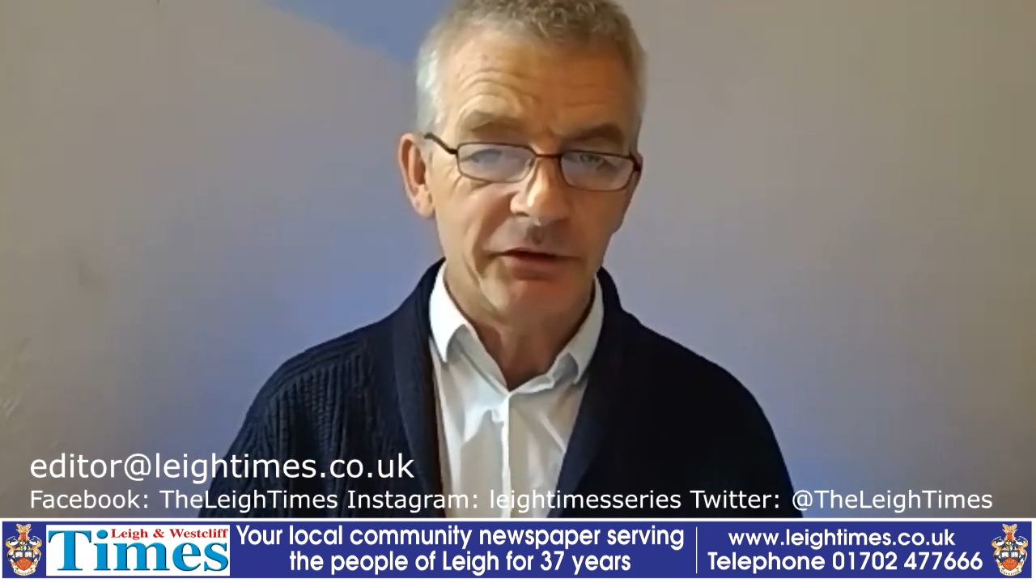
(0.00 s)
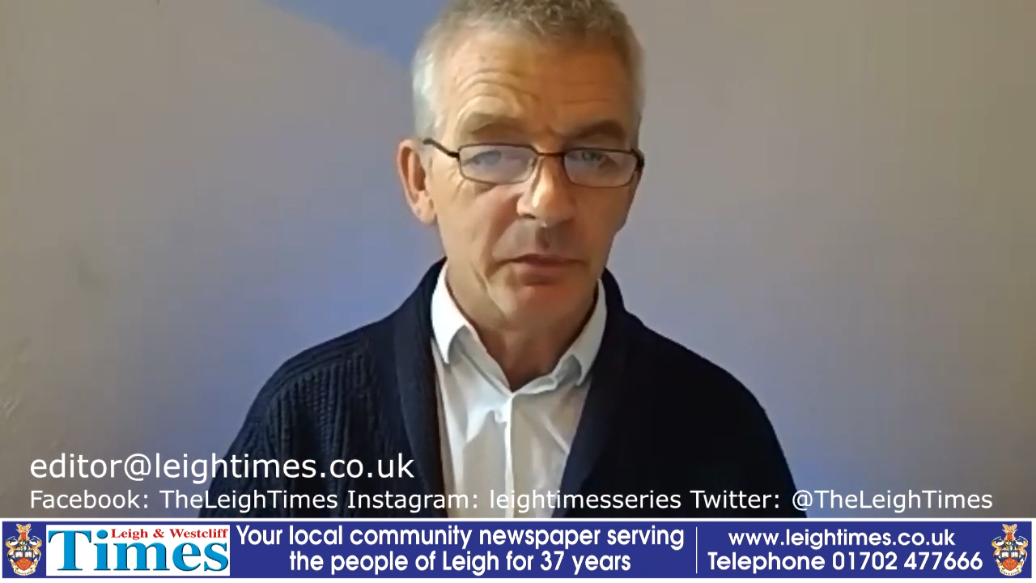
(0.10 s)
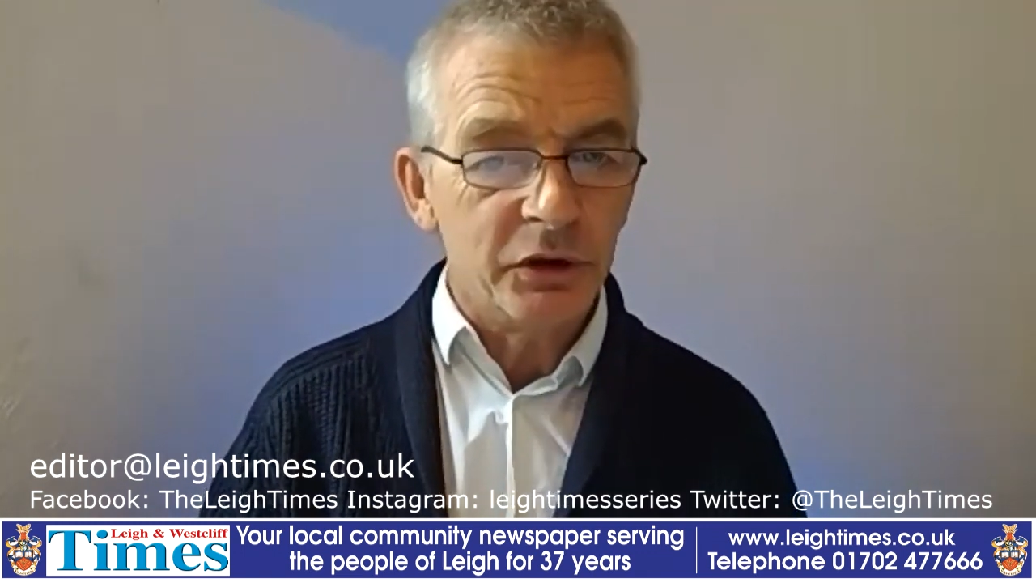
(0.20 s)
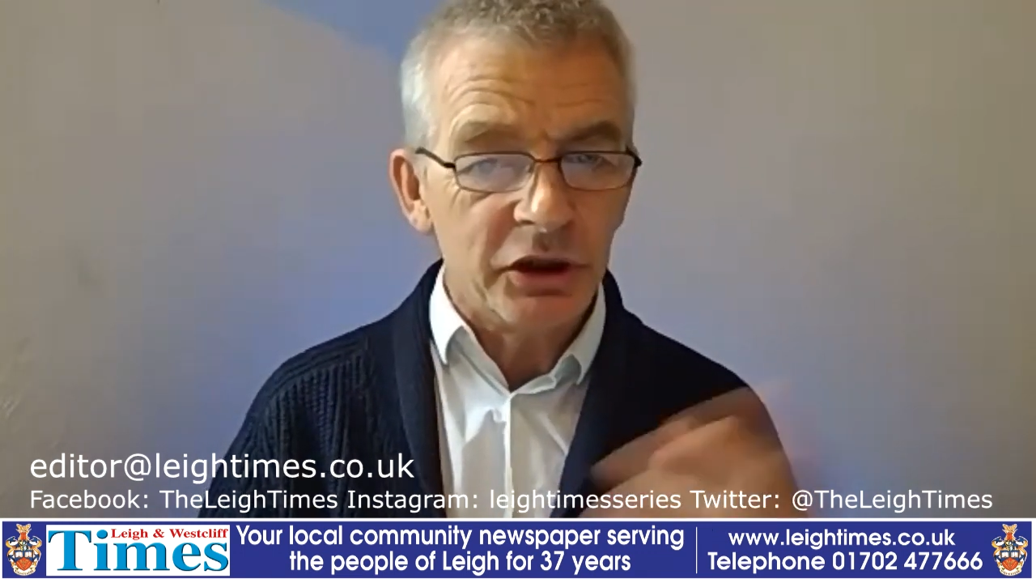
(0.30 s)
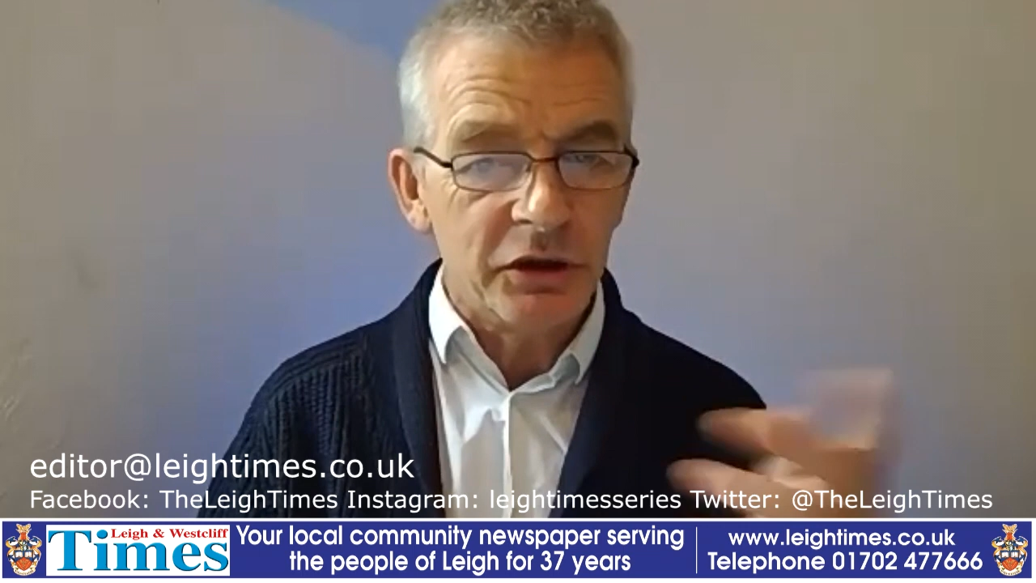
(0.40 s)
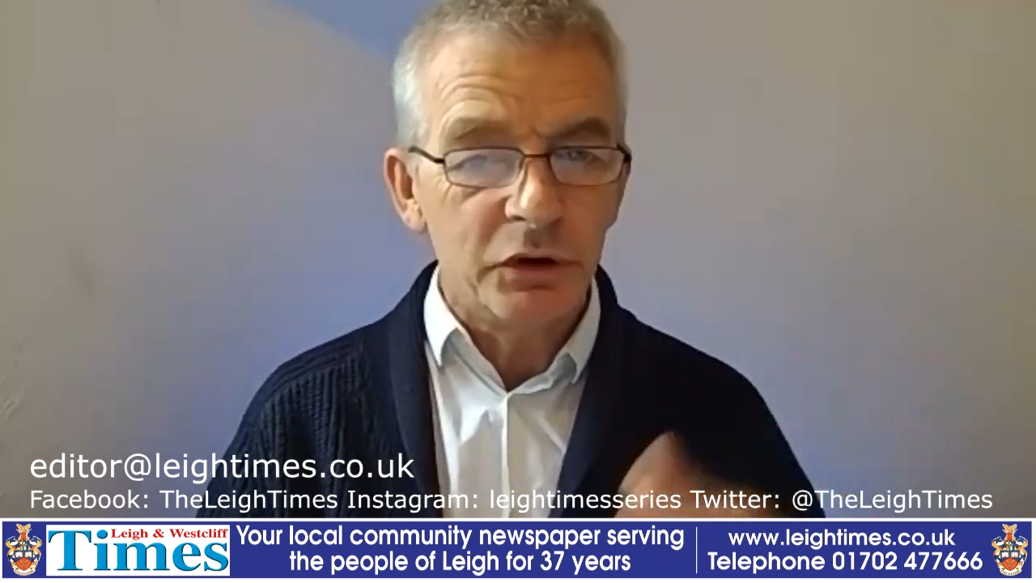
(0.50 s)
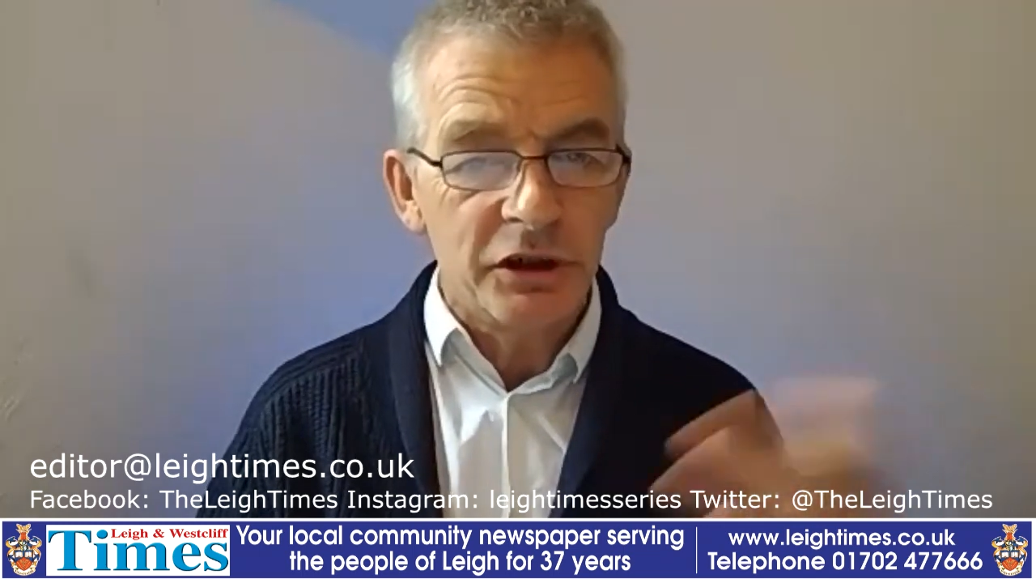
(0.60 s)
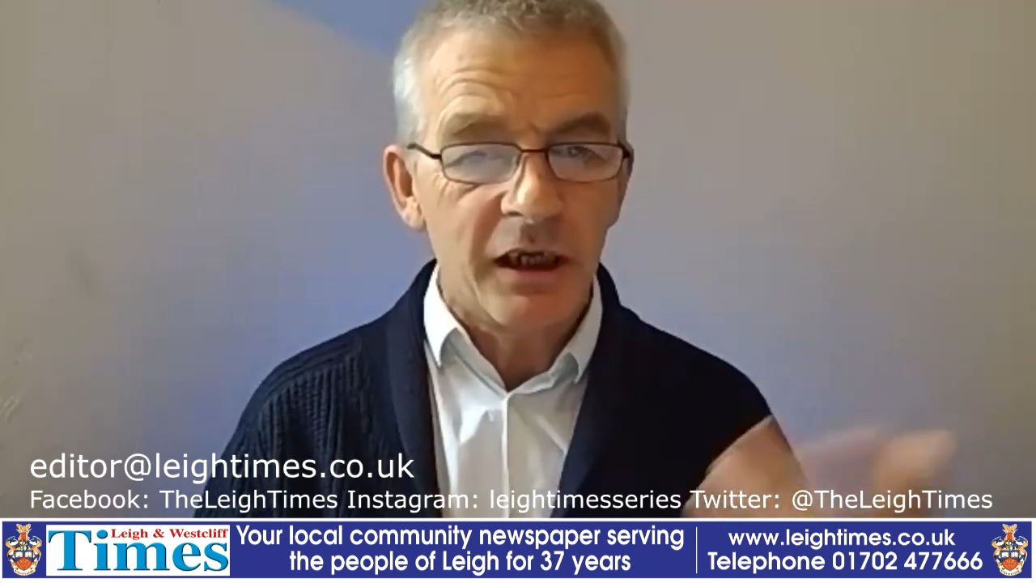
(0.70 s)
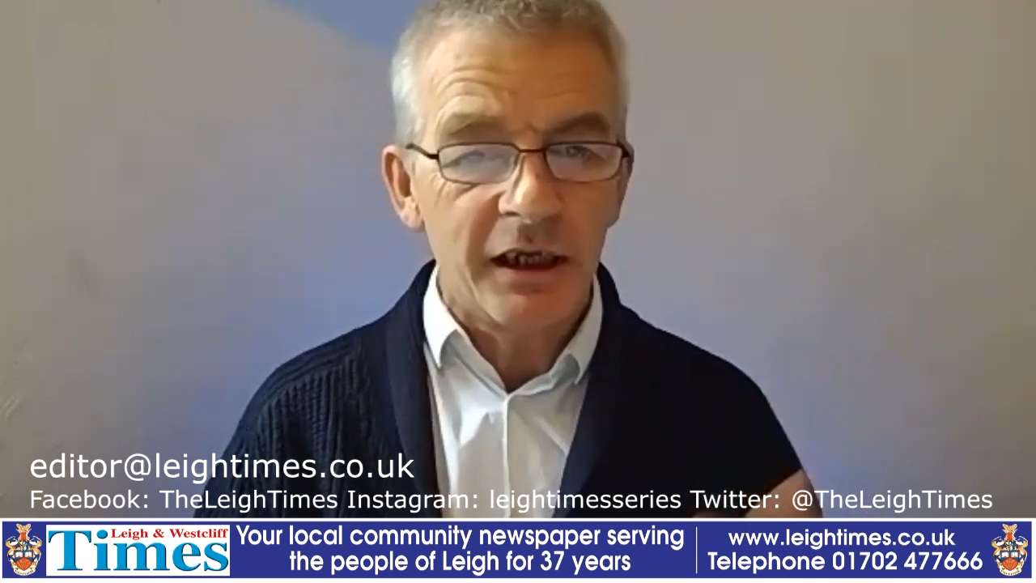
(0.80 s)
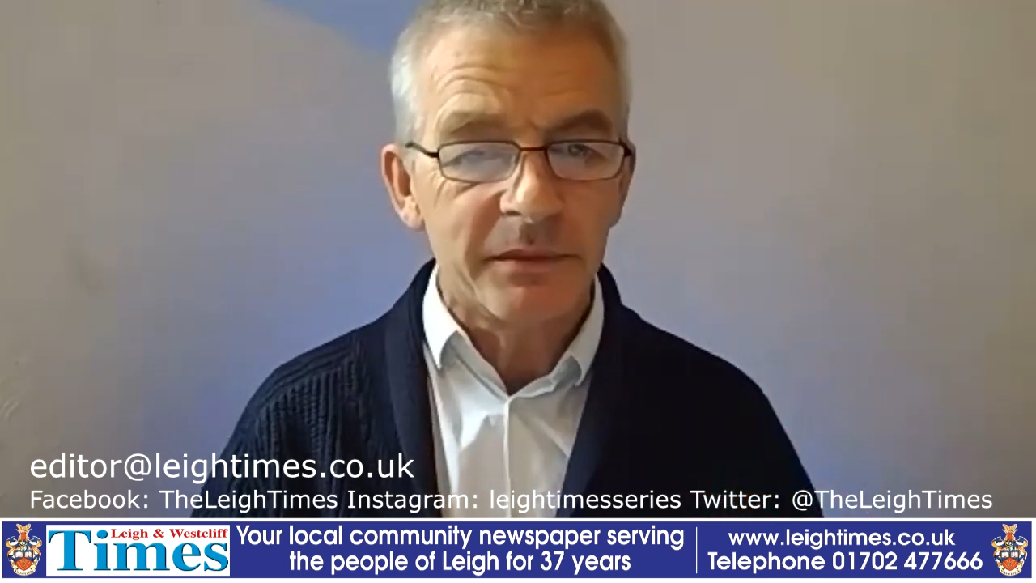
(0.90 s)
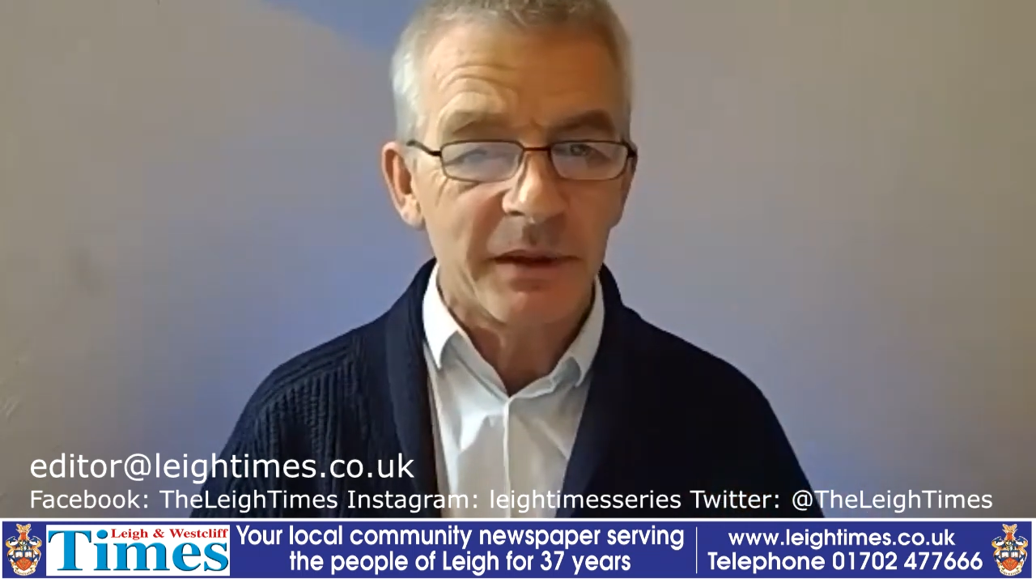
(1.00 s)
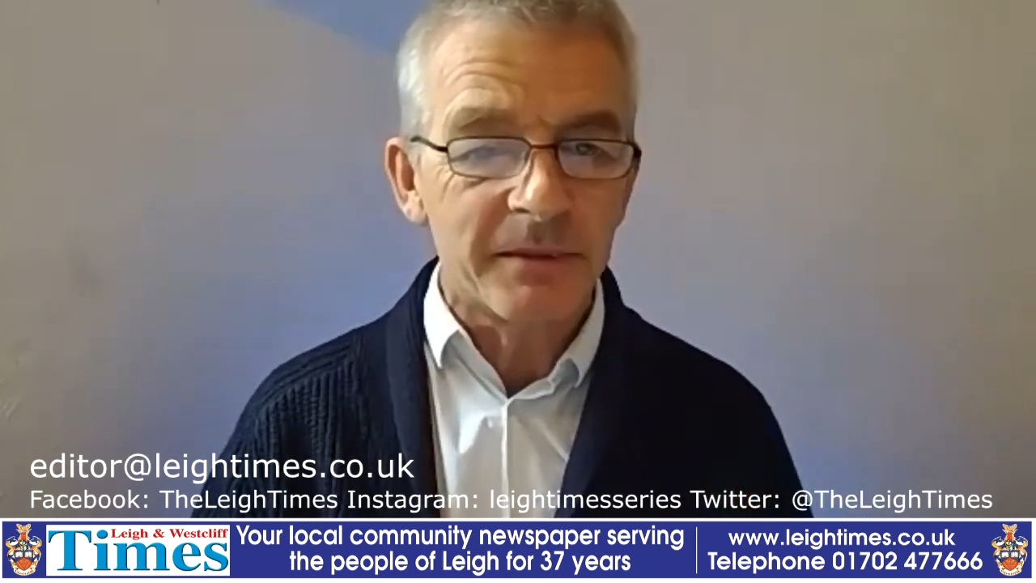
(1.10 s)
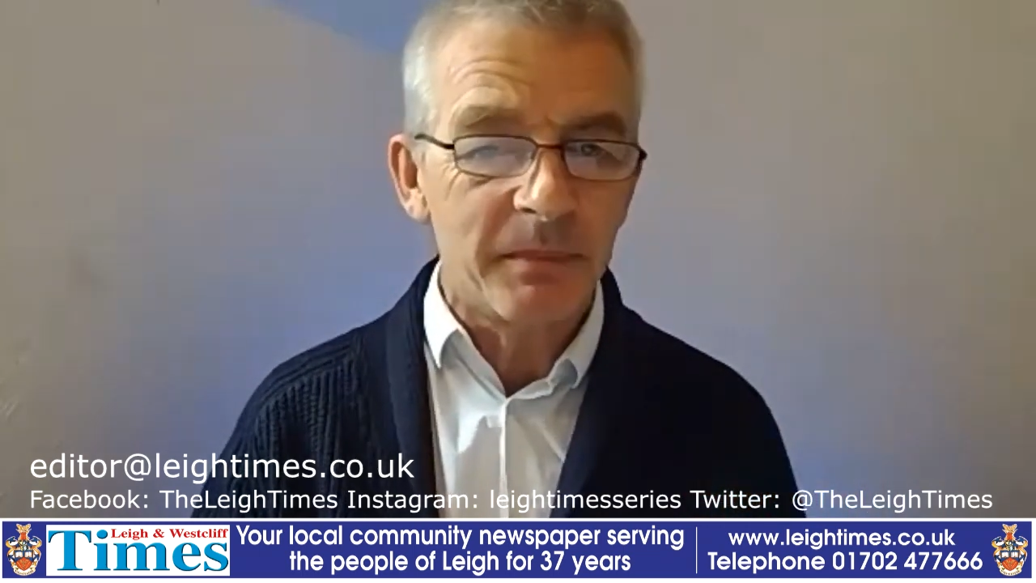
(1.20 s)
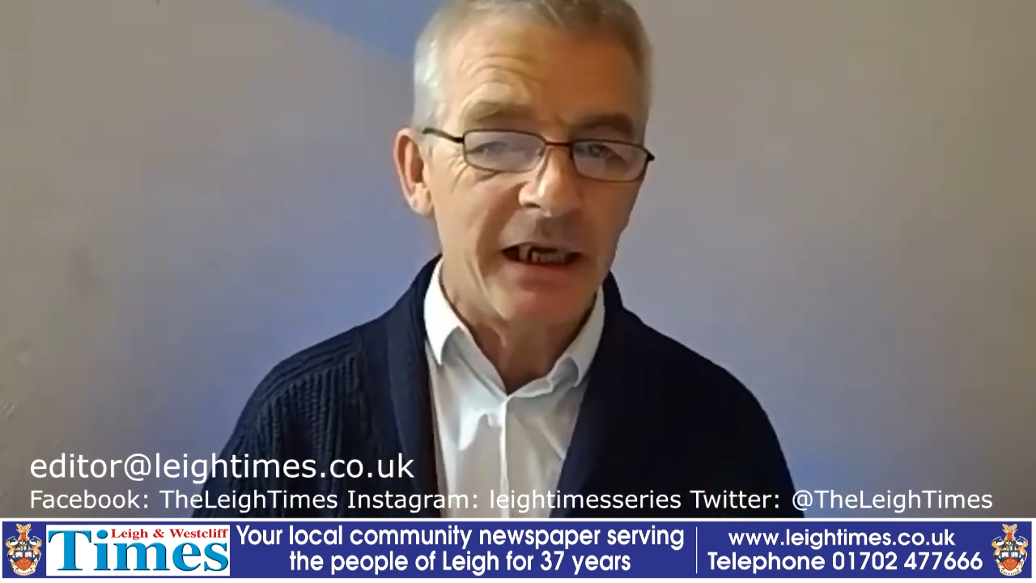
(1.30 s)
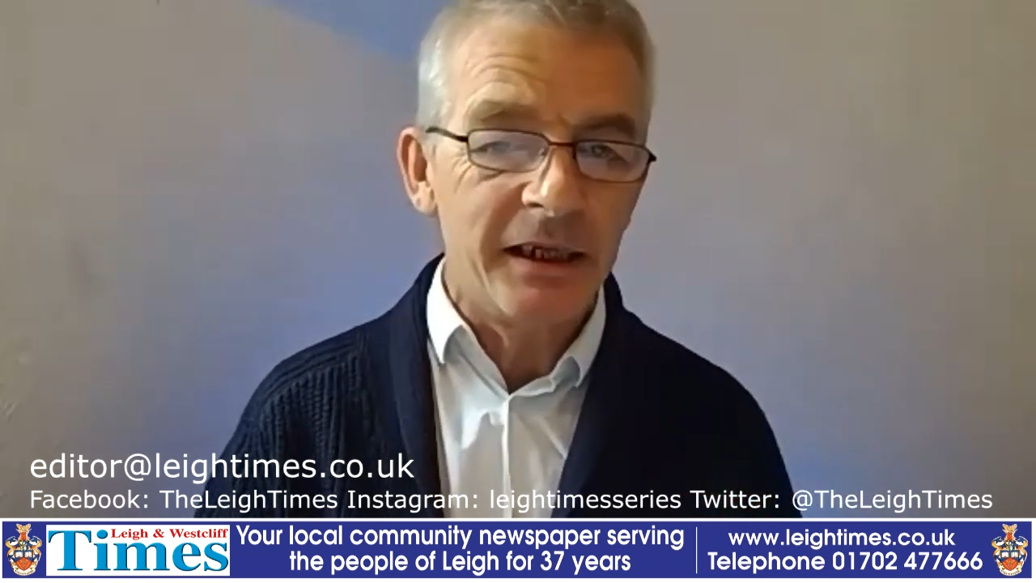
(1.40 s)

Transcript: would you like to explain